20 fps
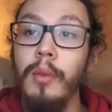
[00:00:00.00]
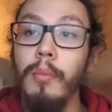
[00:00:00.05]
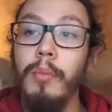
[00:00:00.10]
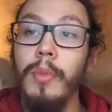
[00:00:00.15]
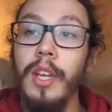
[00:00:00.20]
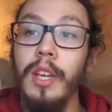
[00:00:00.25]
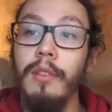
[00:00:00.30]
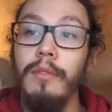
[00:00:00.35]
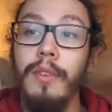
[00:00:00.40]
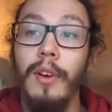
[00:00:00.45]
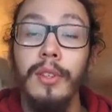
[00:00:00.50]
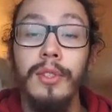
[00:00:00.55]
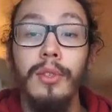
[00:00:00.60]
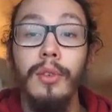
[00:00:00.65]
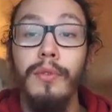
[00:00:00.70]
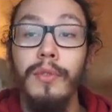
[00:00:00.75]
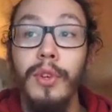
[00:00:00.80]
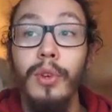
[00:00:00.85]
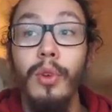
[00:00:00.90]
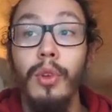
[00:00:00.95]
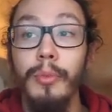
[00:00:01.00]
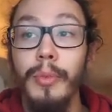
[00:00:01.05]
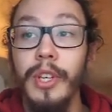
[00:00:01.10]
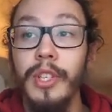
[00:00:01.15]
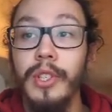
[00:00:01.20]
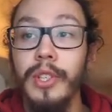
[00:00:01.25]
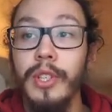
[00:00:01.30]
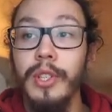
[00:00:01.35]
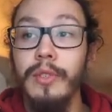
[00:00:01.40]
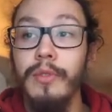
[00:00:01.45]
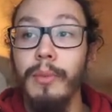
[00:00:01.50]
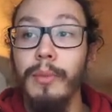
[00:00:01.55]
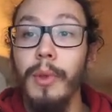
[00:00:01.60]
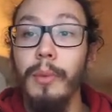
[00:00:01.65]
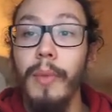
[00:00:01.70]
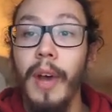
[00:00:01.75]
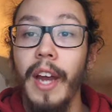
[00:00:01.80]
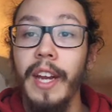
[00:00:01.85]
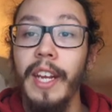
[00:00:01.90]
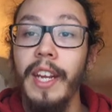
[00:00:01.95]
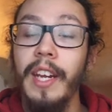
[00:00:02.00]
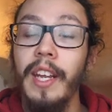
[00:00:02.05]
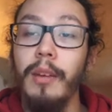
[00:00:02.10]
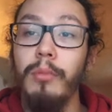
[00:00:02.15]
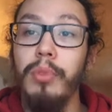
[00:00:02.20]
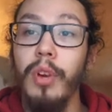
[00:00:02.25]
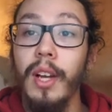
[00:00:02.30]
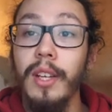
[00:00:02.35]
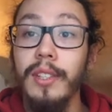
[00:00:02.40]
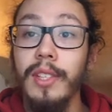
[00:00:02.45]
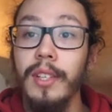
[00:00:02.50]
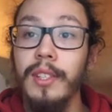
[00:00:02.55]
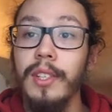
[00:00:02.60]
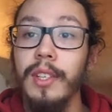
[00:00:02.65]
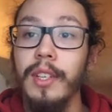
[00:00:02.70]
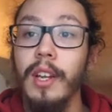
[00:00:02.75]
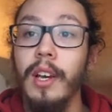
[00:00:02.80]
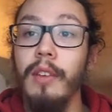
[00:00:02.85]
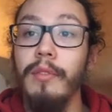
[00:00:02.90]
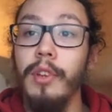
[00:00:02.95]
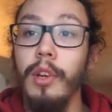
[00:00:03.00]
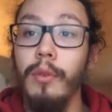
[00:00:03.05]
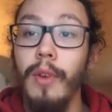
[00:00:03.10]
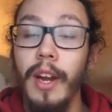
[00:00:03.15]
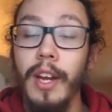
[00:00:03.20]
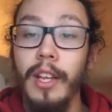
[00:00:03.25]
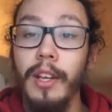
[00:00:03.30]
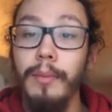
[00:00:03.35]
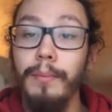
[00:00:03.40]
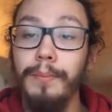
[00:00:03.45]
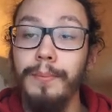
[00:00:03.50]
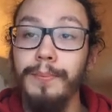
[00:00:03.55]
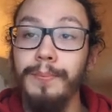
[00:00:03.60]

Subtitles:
being fossil fuel emissions from the mining and processing of uranium.